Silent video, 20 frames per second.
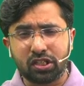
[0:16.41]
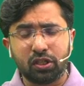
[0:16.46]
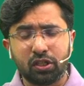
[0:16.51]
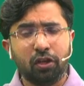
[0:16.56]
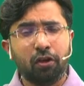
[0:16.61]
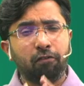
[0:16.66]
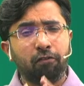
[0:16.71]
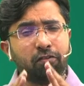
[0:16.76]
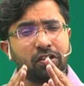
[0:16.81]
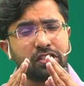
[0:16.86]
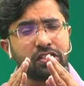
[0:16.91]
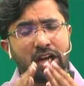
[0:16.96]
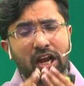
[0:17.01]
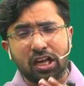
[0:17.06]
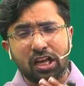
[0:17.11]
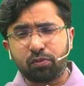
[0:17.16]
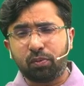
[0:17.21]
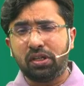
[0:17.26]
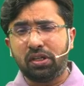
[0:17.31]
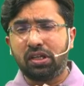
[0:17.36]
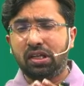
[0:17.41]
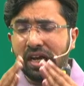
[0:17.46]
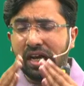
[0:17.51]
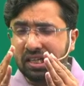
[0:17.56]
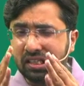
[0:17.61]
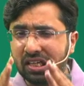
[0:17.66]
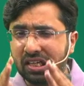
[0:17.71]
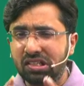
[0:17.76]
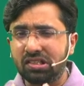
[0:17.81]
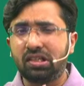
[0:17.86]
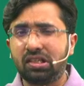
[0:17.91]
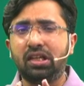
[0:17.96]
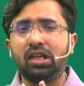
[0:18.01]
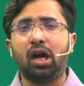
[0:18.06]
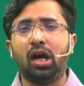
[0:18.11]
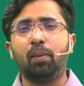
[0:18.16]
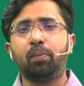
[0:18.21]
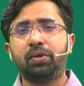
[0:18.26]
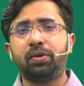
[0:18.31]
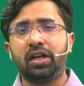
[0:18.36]
which has been latestly
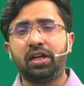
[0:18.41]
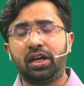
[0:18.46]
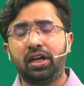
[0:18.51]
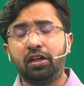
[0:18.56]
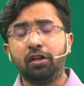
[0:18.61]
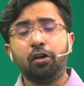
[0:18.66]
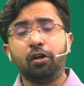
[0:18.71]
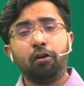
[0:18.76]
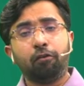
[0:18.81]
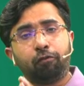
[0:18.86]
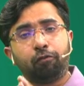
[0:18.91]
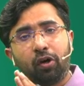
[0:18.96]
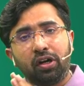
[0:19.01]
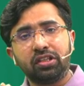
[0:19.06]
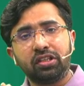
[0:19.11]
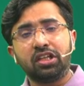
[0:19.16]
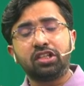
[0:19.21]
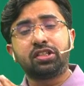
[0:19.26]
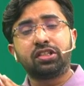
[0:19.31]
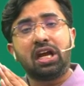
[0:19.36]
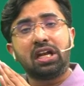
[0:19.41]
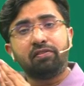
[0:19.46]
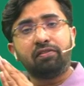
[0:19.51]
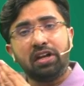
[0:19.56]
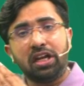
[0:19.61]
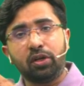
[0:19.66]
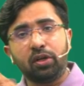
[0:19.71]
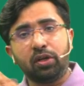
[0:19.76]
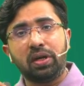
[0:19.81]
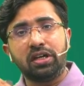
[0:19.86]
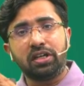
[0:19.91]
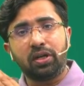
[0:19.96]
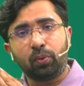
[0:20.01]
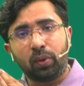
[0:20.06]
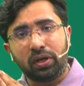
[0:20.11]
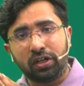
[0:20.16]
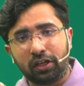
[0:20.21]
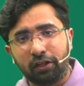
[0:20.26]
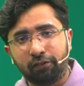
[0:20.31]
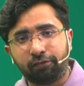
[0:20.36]
updated for the January
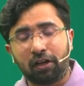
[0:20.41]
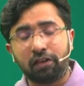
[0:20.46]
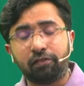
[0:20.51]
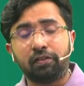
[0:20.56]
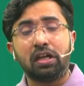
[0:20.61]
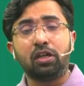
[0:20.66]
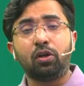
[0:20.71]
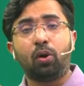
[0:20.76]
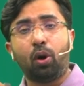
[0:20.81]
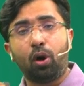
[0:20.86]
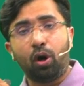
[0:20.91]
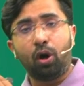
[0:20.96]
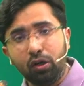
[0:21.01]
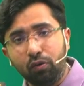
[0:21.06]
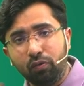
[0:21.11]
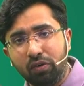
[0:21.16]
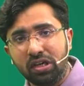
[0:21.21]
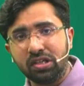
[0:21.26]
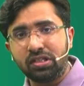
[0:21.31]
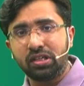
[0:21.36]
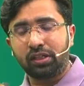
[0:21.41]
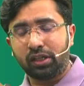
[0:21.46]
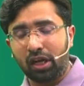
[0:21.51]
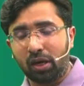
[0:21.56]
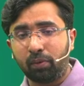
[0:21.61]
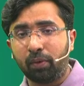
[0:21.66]
2025 and onwards attempt.